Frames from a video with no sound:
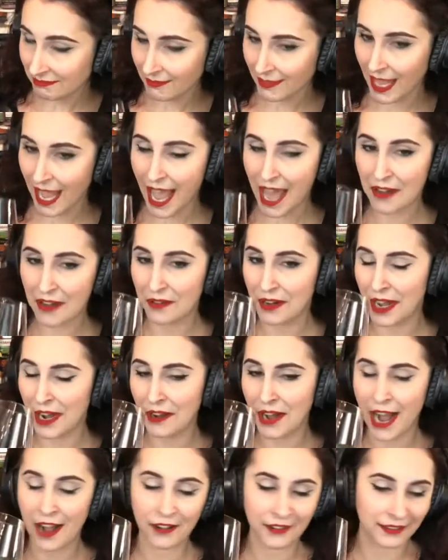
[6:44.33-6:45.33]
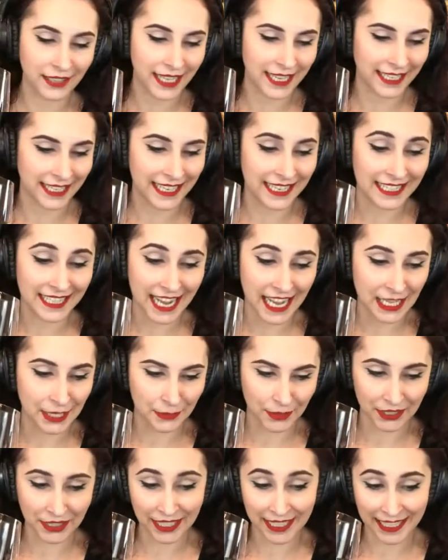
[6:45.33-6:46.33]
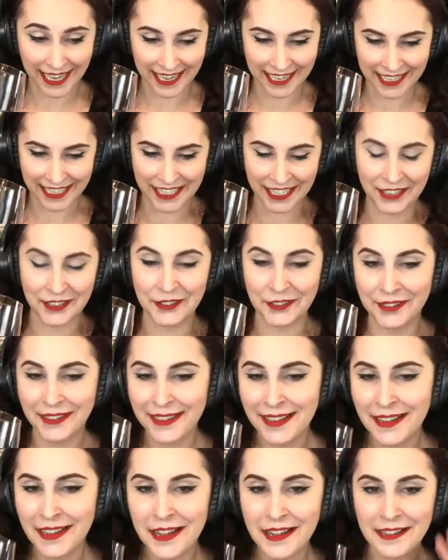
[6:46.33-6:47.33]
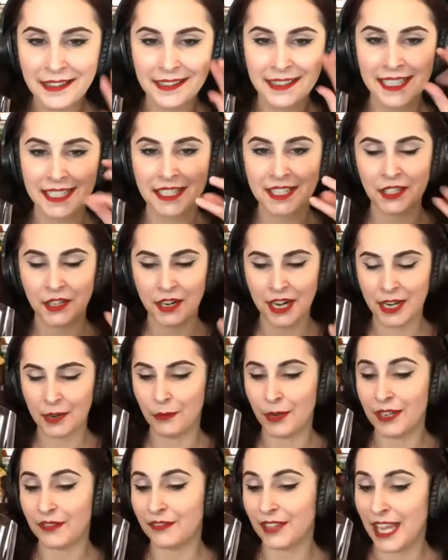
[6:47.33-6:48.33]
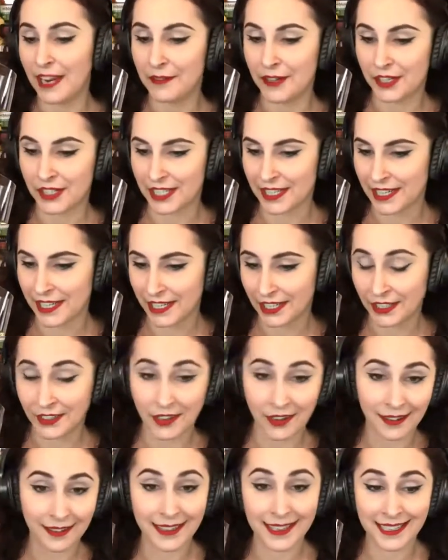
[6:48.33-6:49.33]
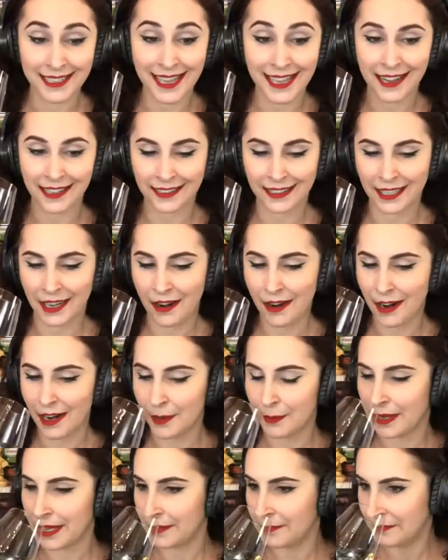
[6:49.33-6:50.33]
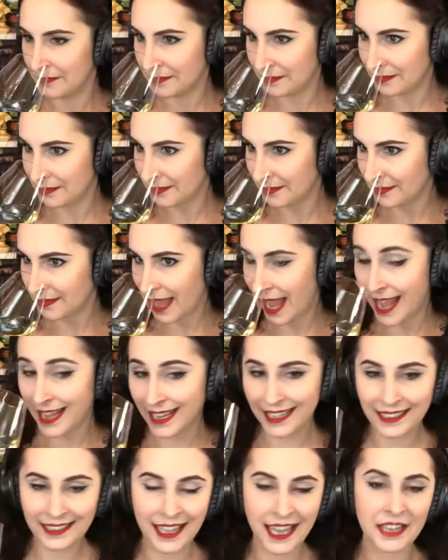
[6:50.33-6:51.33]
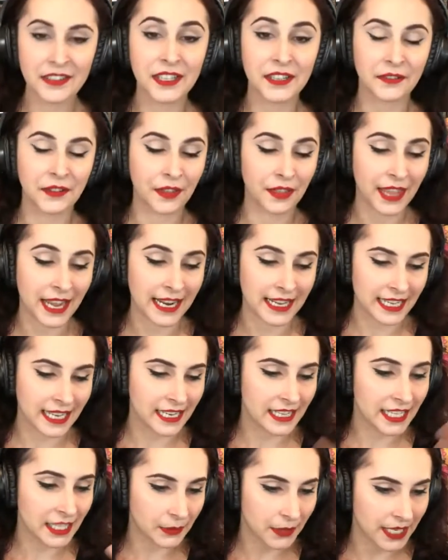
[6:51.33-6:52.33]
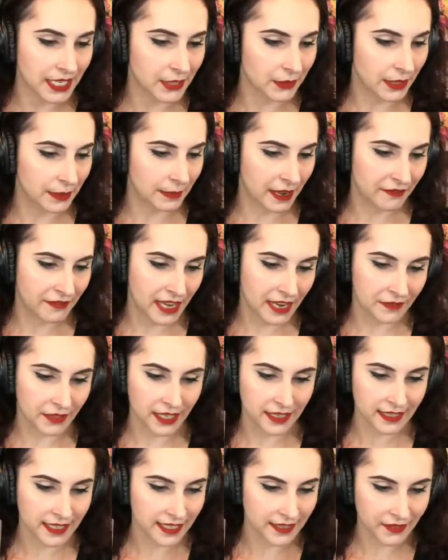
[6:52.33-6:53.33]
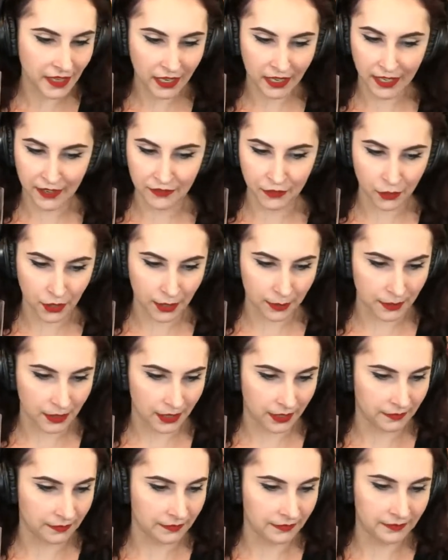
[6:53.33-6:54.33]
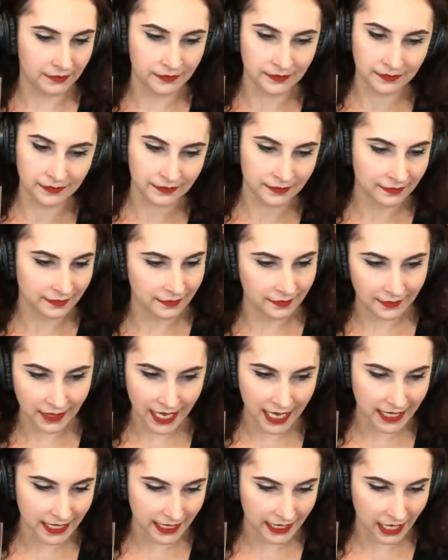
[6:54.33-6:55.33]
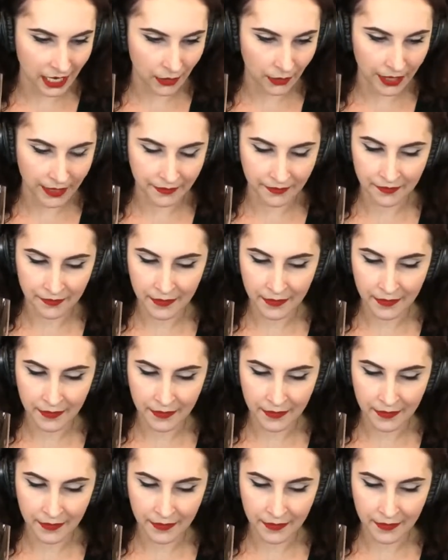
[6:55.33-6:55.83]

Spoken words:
I don't know how like intense we're gonna get into discerning what flavors in here exactly are, but I get a lot of different things. And this one is one of my favorites. It's very affordable, easy going.